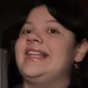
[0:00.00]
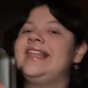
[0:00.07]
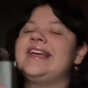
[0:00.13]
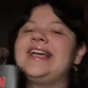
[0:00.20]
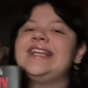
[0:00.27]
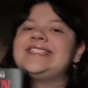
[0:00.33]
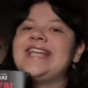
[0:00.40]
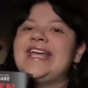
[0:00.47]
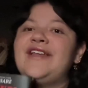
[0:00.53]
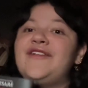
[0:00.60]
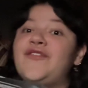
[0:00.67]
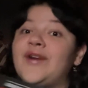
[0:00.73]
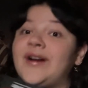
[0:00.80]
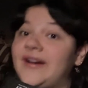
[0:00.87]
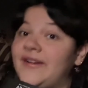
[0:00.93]
Like I
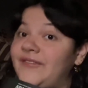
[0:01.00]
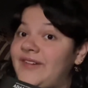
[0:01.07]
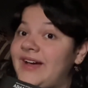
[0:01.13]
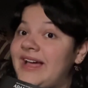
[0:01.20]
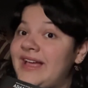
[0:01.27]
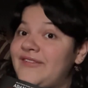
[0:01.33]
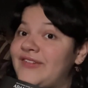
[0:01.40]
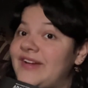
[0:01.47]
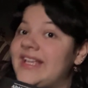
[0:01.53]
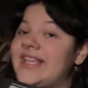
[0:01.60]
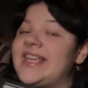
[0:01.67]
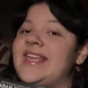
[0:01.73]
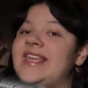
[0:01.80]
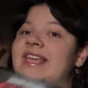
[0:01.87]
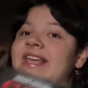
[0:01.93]
said, 4 out of 5
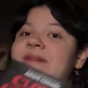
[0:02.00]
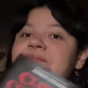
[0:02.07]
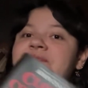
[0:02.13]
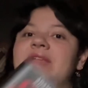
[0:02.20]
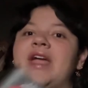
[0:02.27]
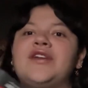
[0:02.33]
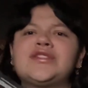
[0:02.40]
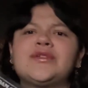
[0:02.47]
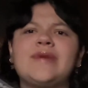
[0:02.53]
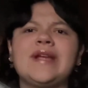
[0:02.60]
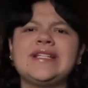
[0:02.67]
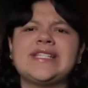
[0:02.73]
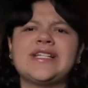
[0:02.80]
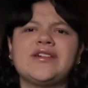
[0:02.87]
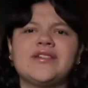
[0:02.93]
ranking. I also
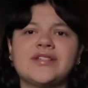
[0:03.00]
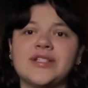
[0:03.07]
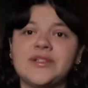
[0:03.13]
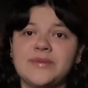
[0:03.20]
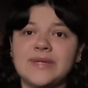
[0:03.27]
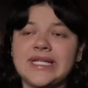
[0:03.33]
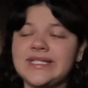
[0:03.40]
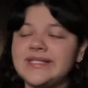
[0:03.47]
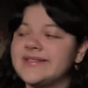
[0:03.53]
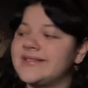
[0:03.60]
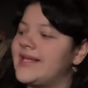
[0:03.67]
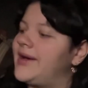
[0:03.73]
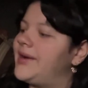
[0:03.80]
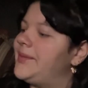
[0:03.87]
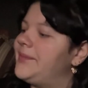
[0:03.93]
ranked it on Goodreads,
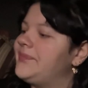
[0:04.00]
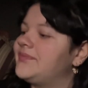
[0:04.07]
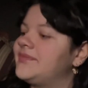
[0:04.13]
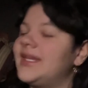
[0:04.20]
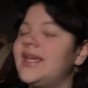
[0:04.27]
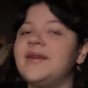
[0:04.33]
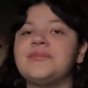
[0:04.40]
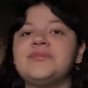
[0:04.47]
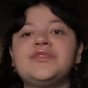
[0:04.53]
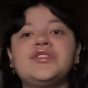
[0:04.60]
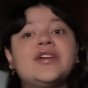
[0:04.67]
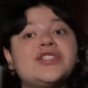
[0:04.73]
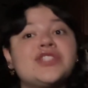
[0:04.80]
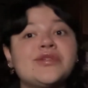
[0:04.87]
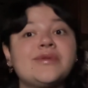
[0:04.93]
so yeah,
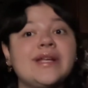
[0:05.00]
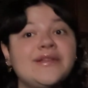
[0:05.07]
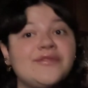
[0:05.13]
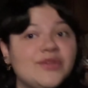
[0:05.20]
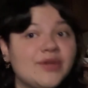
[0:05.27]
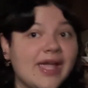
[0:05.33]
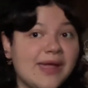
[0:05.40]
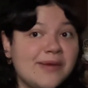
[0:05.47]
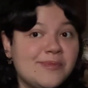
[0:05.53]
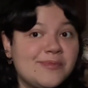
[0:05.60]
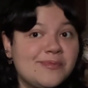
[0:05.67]
you guys should read it if you can.